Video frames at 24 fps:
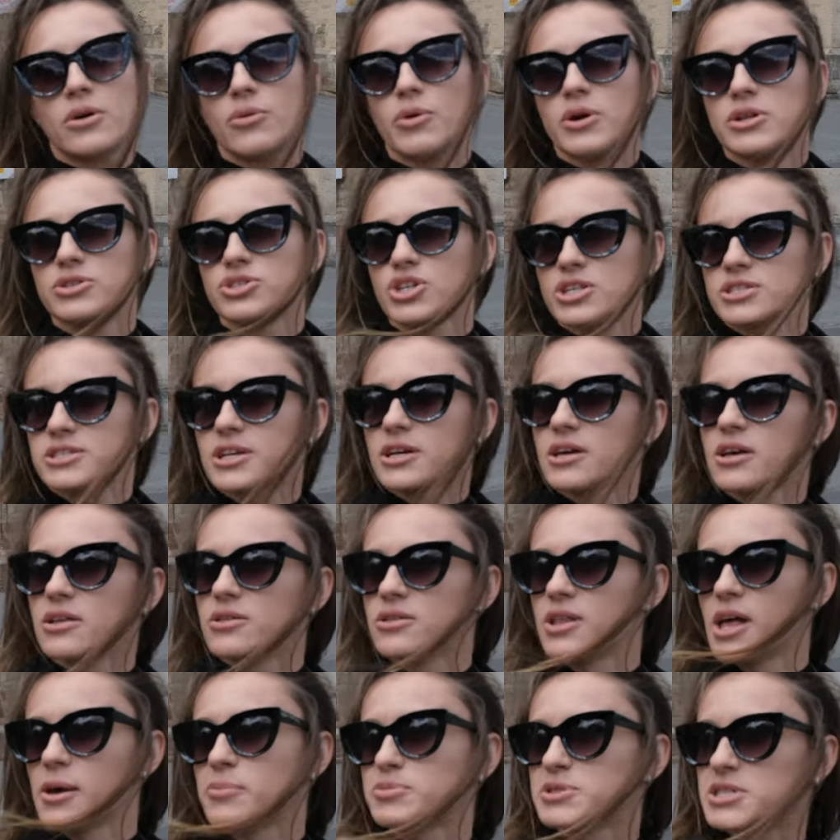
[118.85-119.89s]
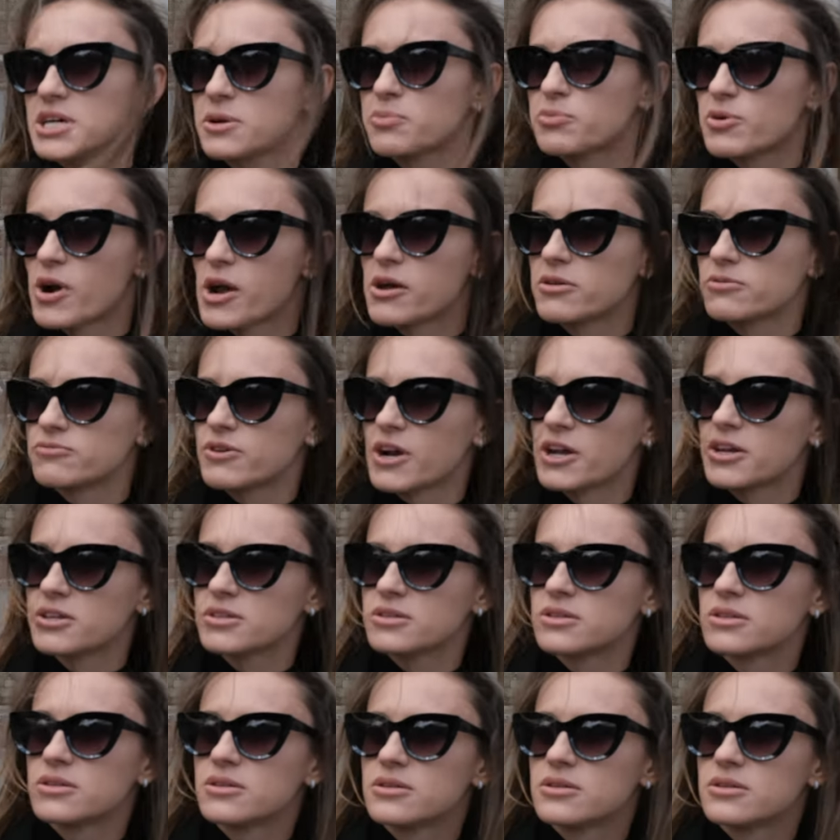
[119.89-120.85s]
Well, just like in Leipzig, right?